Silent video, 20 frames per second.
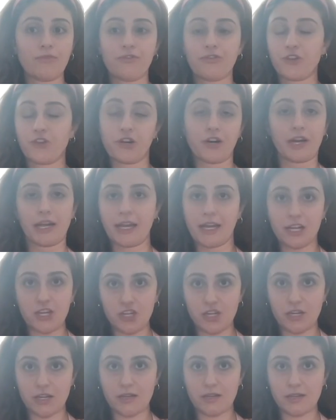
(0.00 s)
30
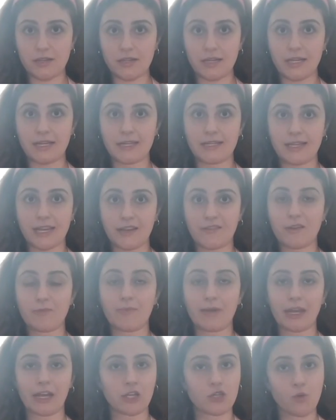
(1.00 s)
inches instead of it
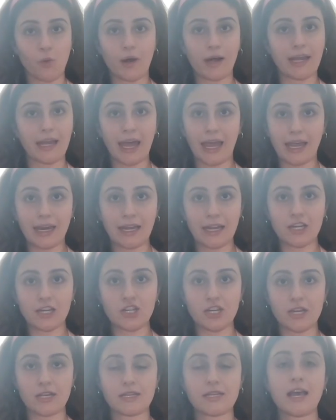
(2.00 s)
being 28
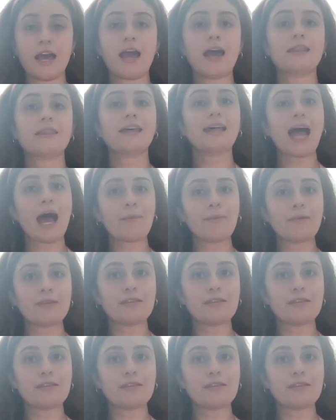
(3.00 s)
inches. That happened to